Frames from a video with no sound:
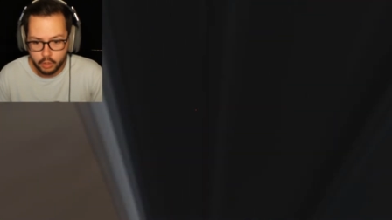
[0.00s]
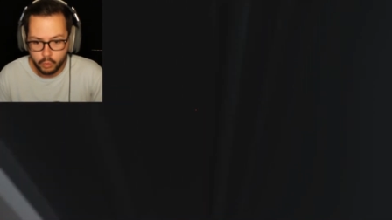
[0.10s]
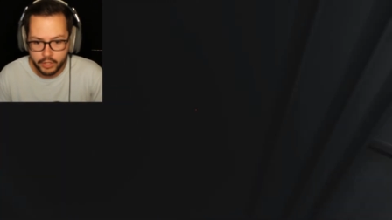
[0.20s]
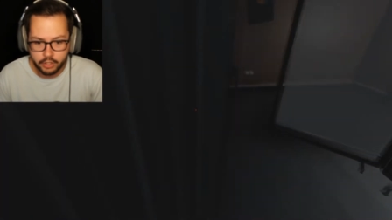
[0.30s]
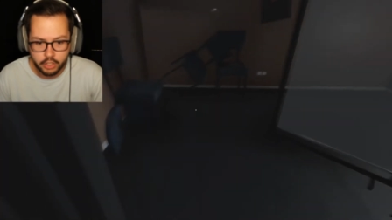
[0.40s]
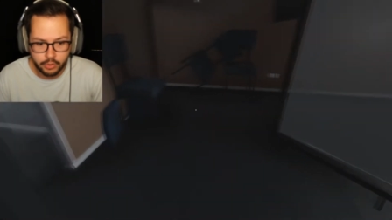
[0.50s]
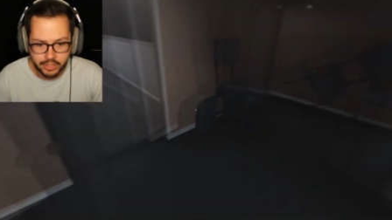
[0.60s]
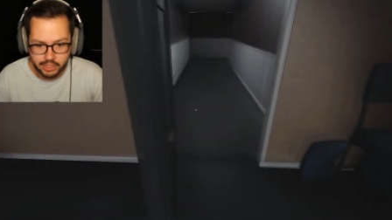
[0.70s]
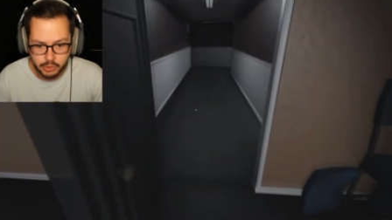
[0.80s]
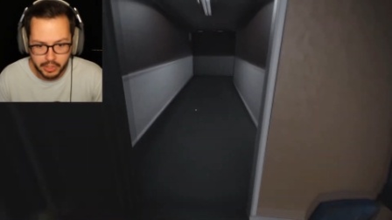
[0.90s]
We're
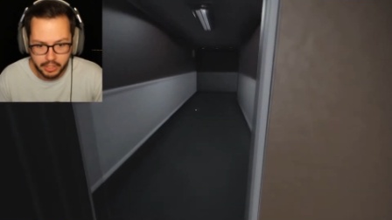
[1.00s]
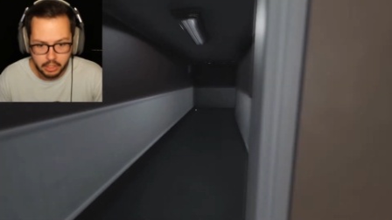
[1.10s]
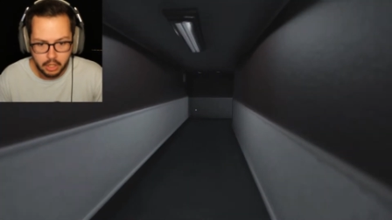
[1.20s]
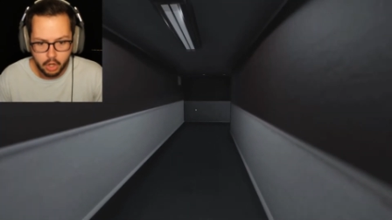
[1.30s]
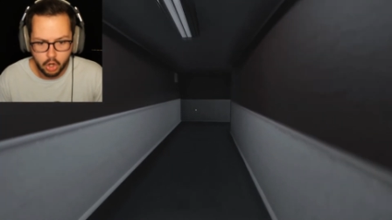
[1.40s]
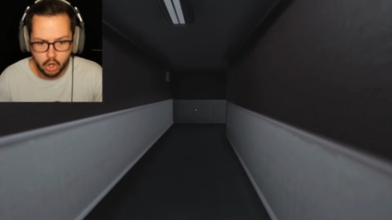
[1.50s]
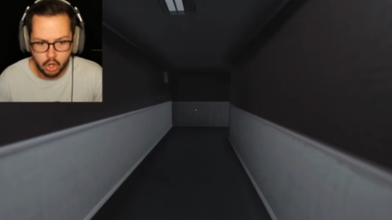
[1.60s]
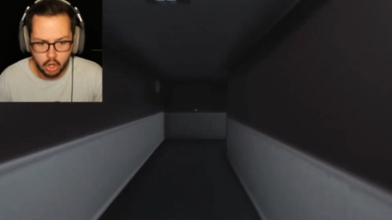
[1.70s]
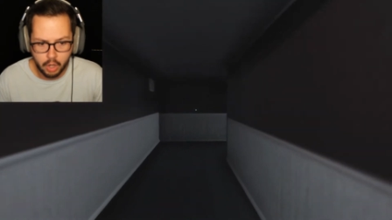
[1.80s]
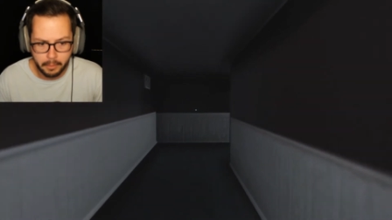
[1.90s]
going this way.
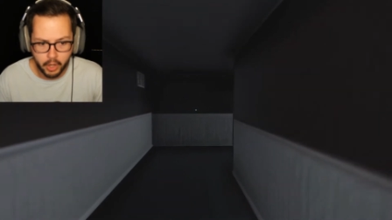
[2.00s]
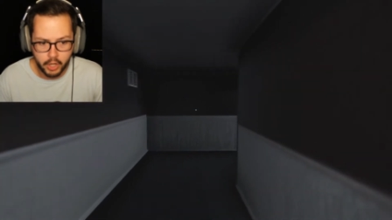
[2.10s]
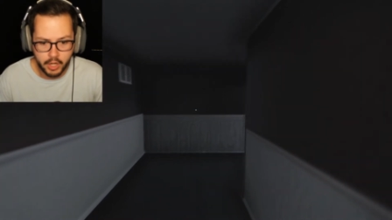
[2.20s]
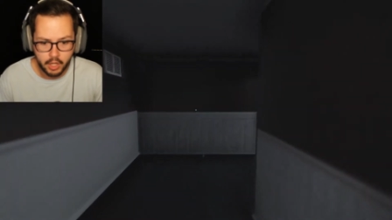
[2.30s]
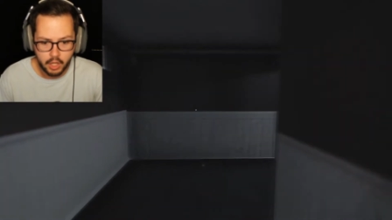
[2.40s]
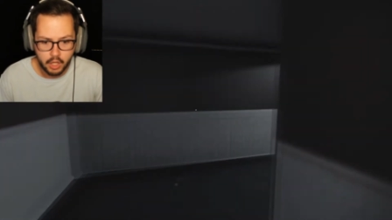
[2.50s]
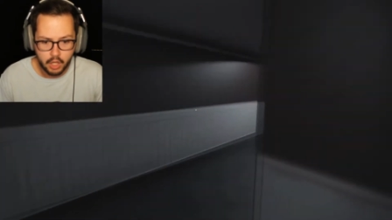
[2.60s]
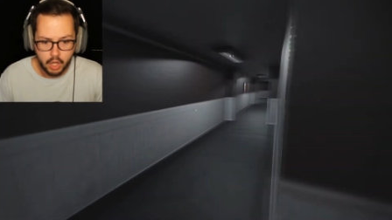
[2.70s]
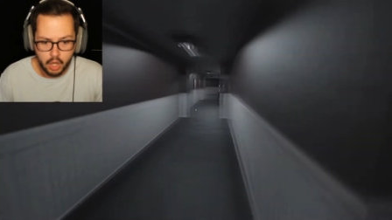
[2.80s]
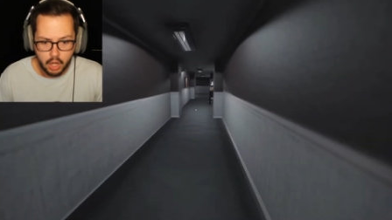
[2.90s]
Oh boy.
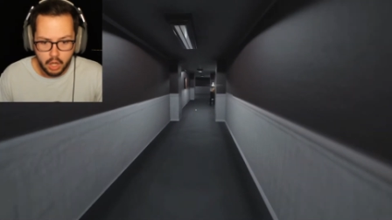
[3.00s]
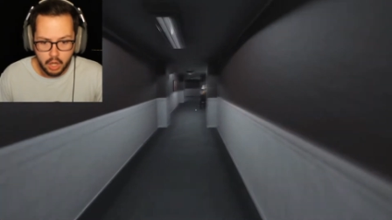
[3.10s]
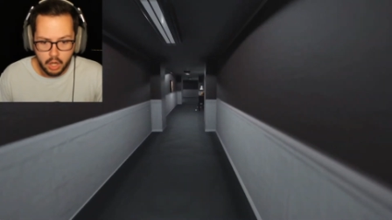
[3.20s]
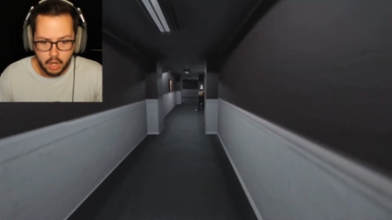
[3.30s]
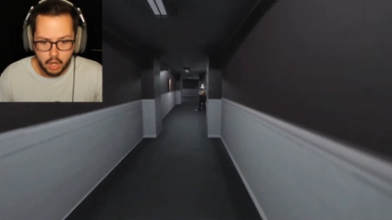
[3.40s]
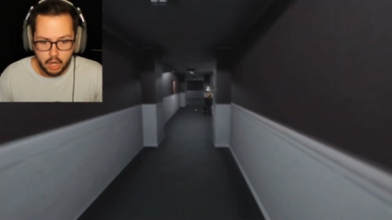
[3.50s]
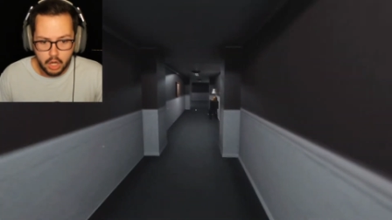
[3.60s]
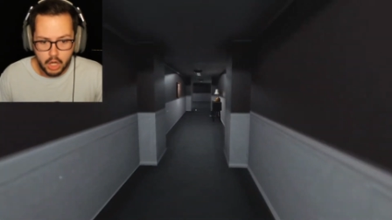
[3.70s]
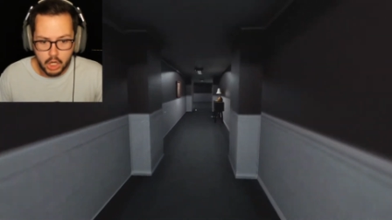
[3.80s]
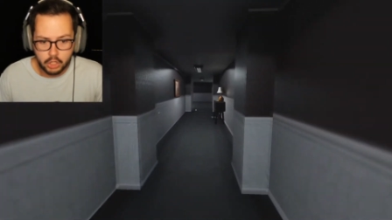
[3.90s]

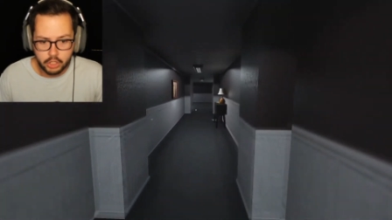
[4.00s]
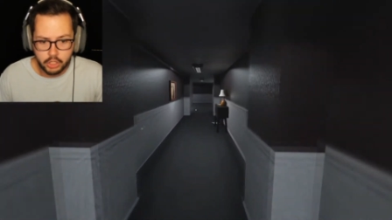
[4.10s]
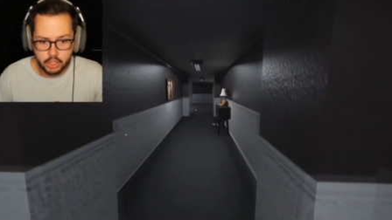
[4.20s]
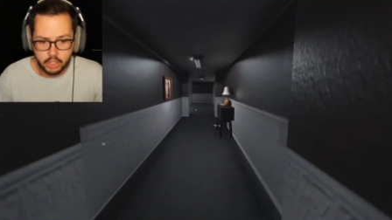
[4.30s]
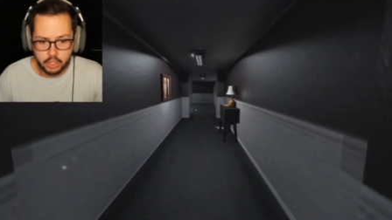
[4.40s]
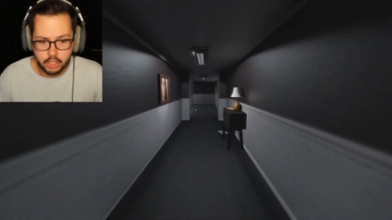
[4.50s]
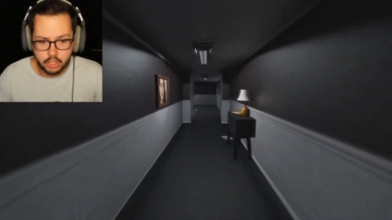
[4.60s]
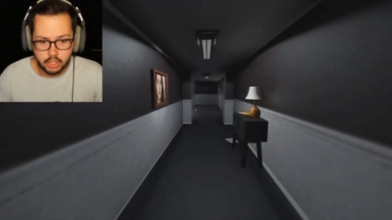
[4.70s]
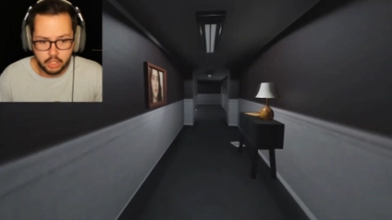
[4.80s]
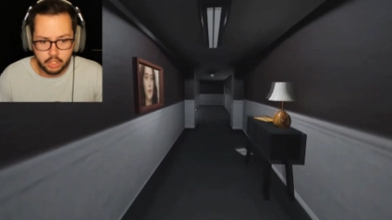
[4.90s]
Oh, no, no, no, no, no,
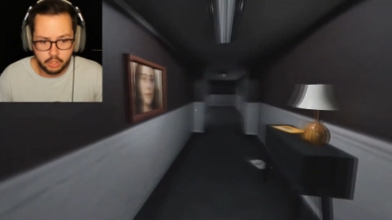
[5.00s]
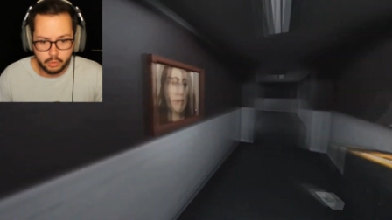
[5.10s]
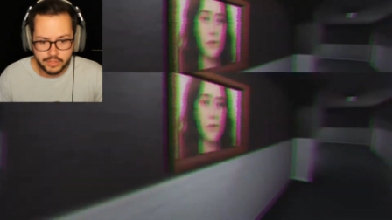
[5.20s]
no, no, no.